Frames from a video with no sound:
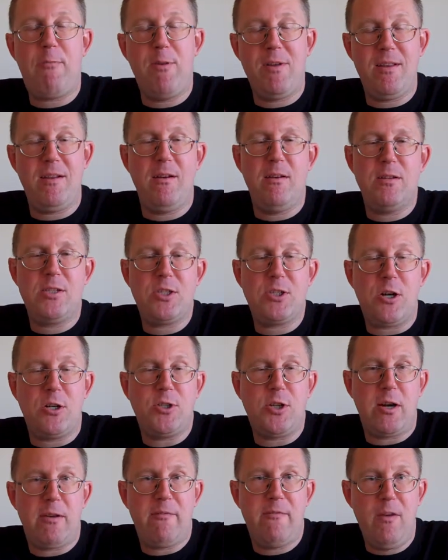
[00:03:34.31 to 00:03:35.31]
with Star
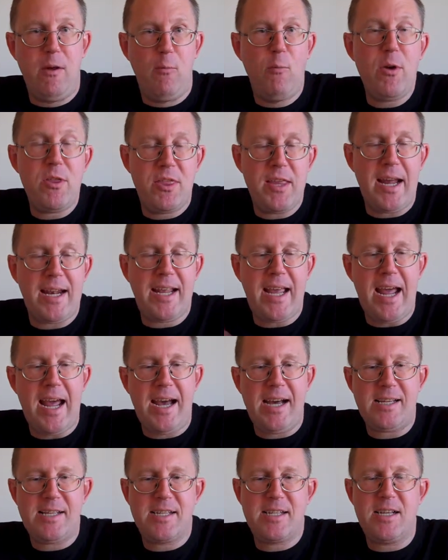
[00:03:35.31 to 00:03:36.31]
Trek film with that
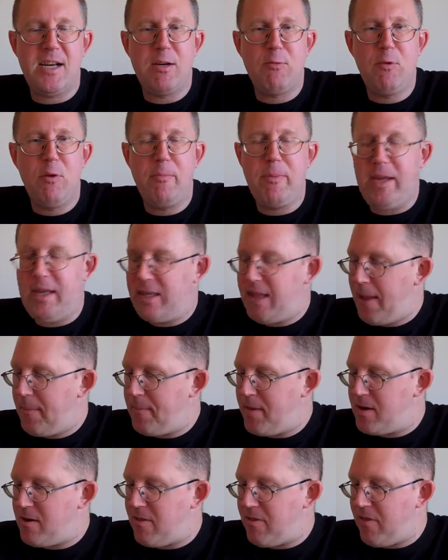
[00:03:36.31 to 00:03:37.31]
cast will be a lot
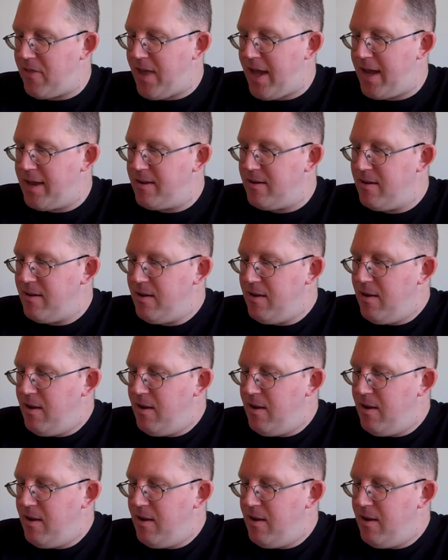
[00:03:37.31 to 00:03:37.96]
better than that.